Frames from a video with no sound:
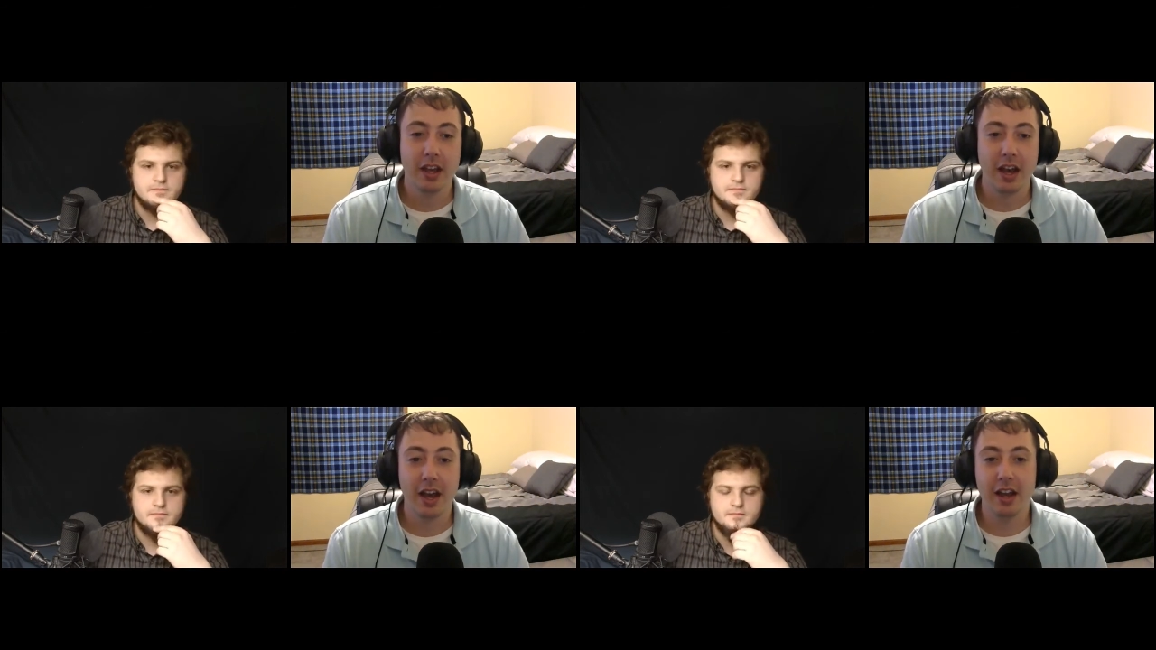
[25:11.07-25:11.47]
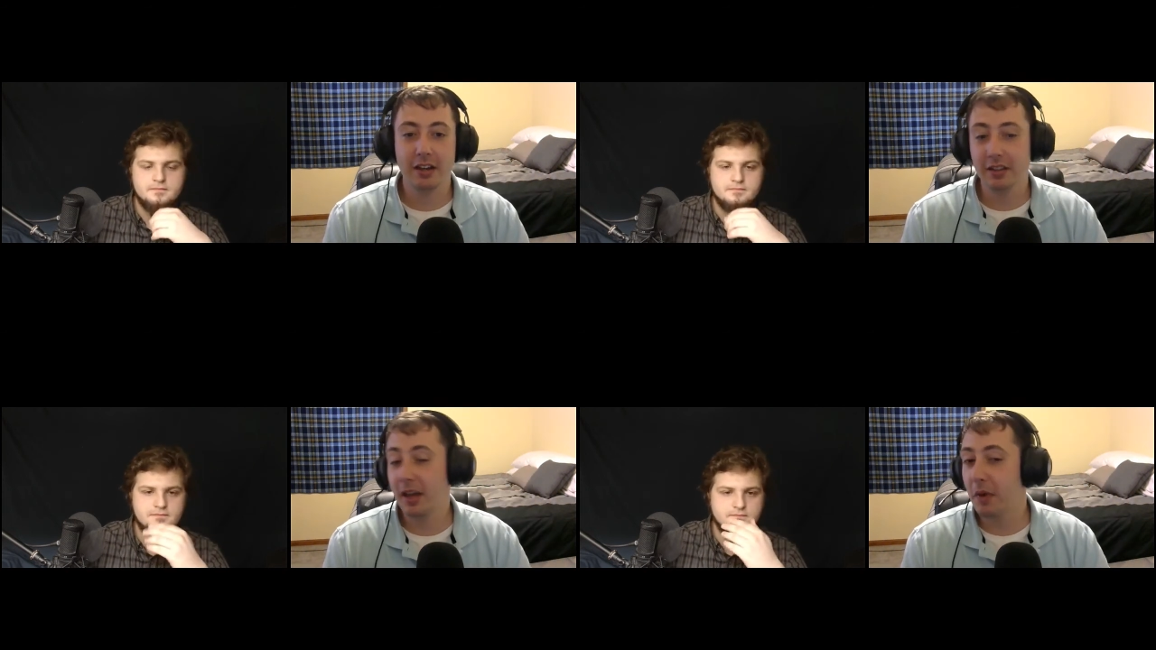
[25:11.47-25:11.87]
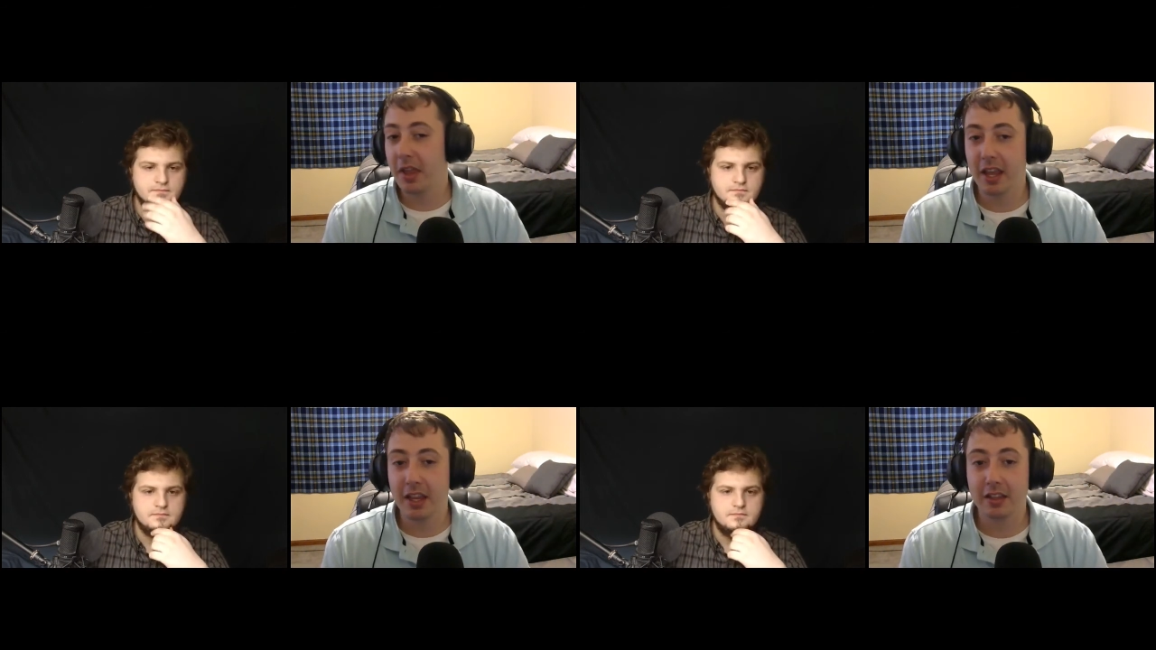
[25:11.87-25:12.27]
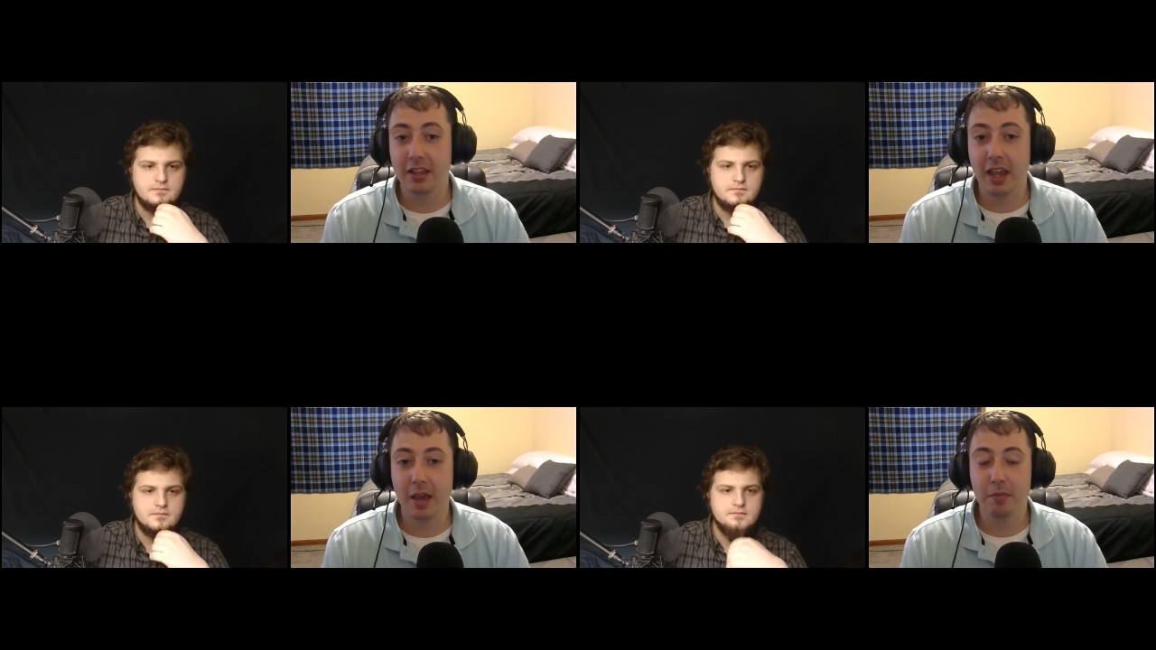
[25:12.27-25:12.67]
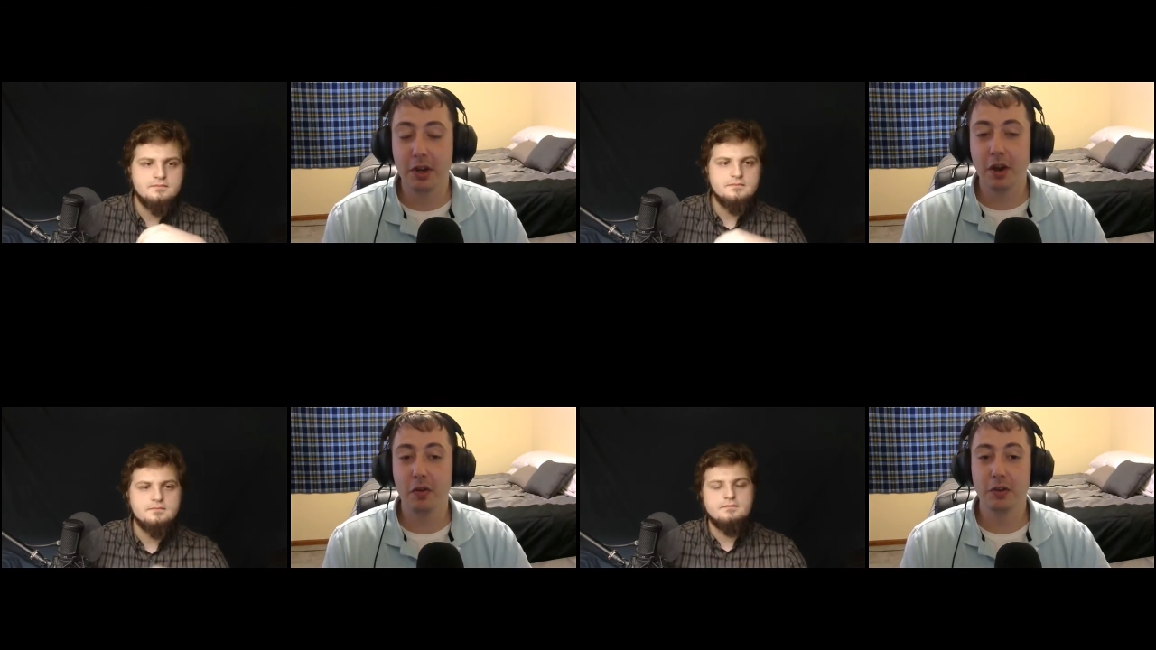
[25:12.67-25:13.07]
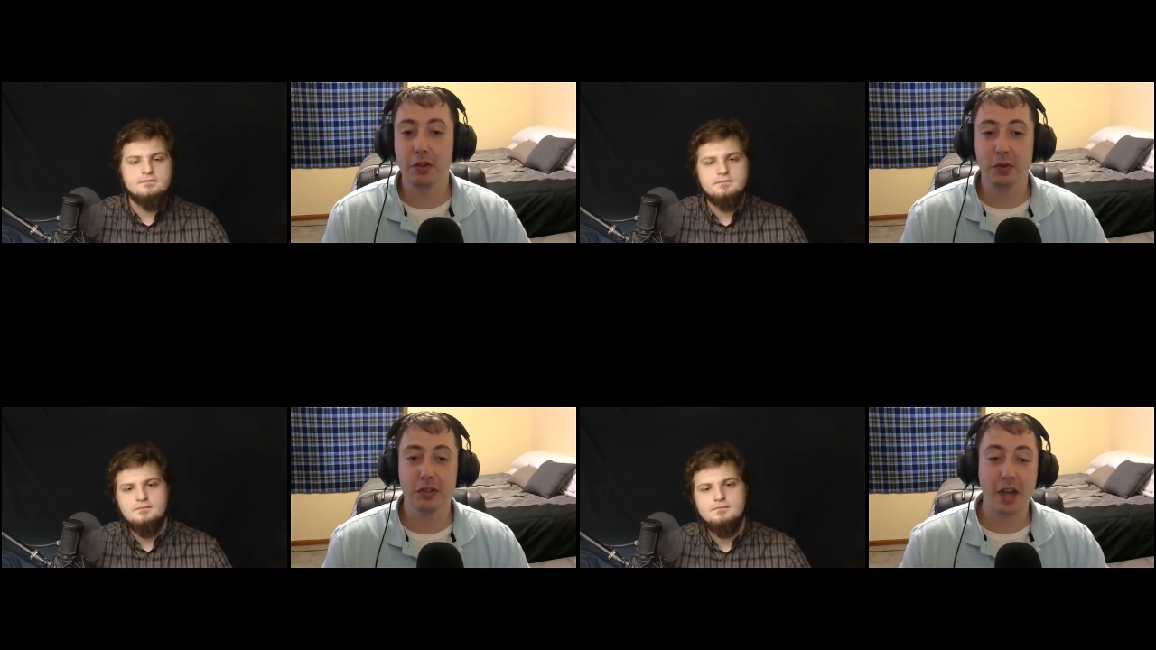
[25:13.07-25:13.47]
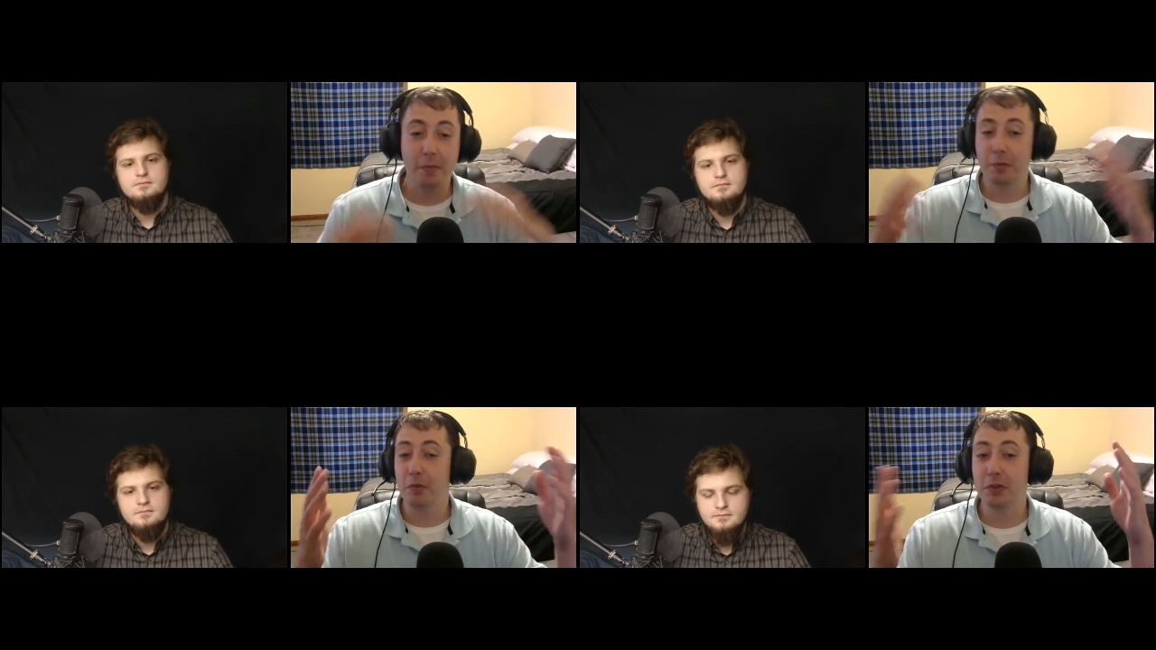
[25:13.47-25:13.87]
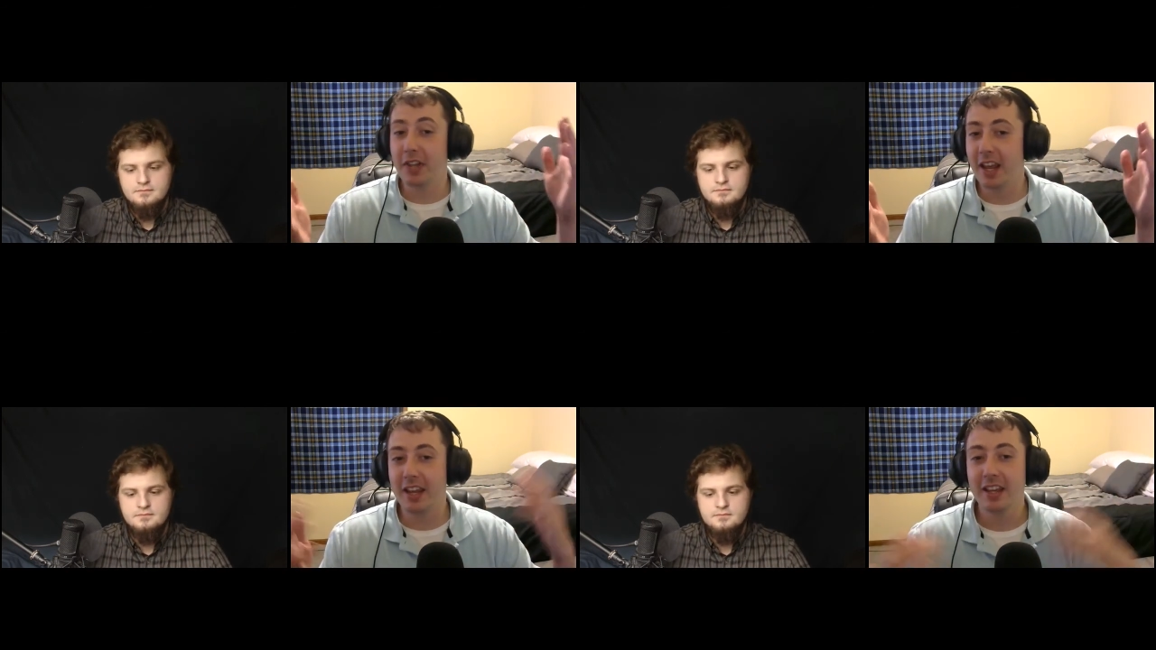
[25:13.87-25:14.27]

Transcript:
Speaker 1: Uh, and that way they can get the game, you know, to its optimal state.